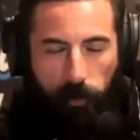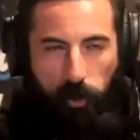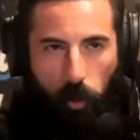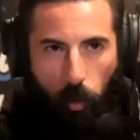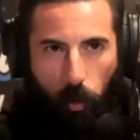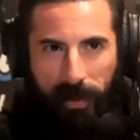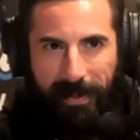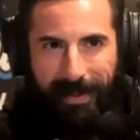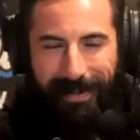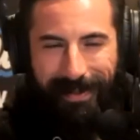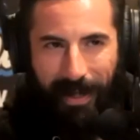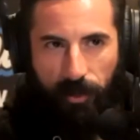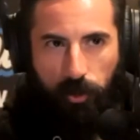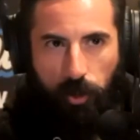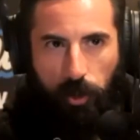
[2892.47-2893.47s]

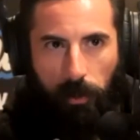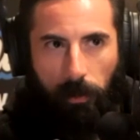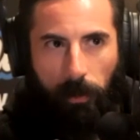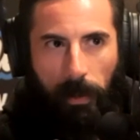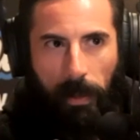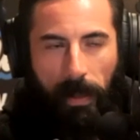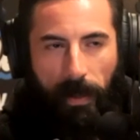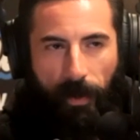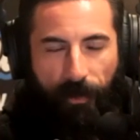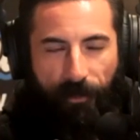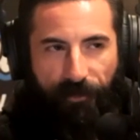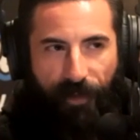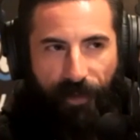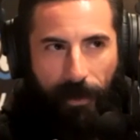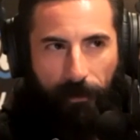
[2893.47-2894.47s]
quintessential
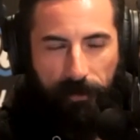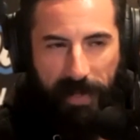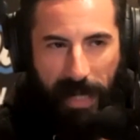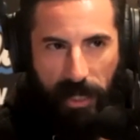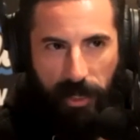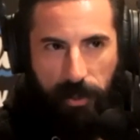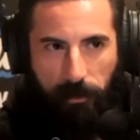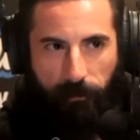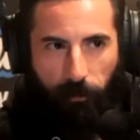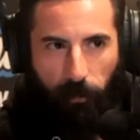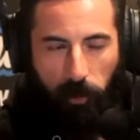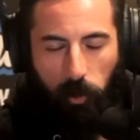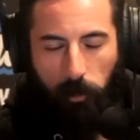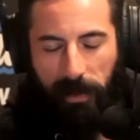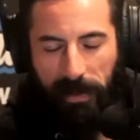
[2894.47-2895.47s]
foundation for
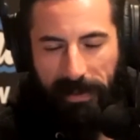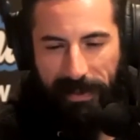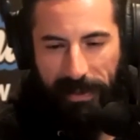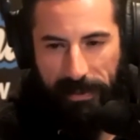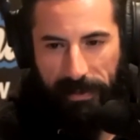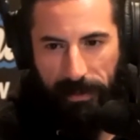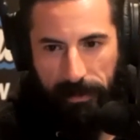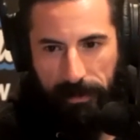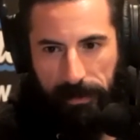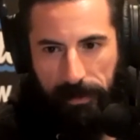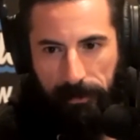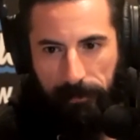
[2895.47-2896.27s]
human existence.